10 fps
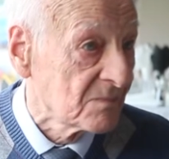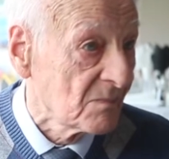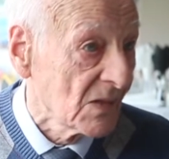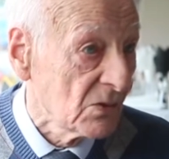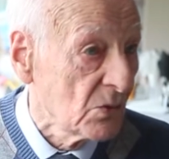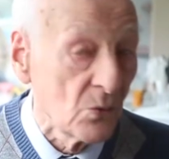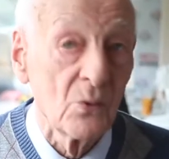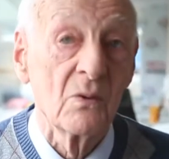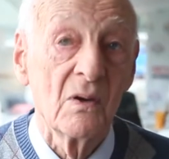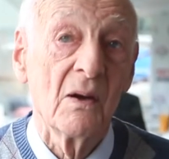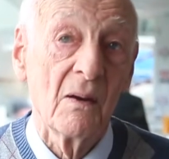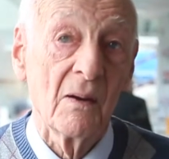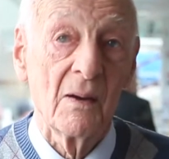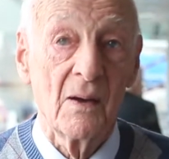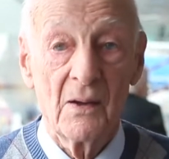
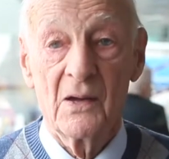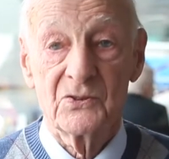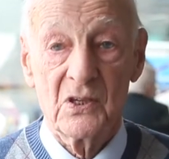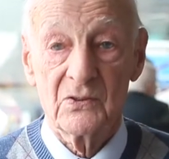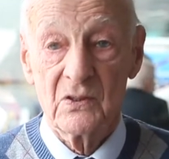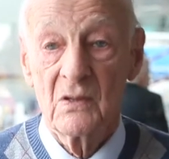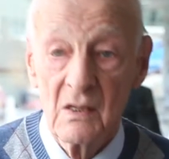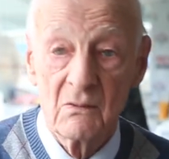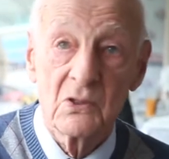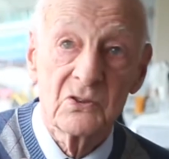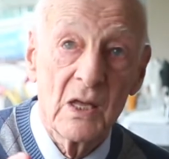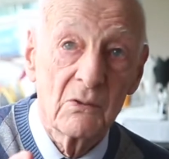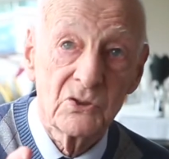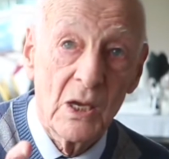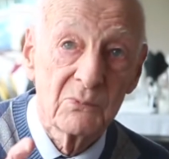I said, what's
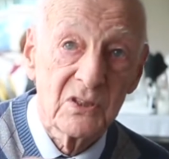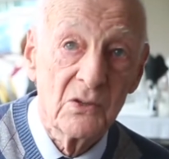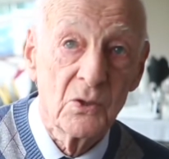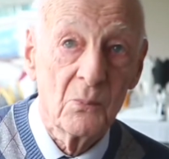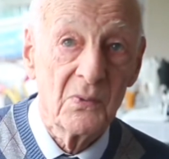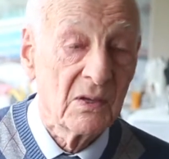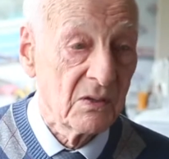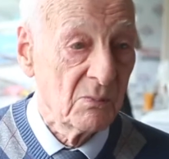that chap sitting up there?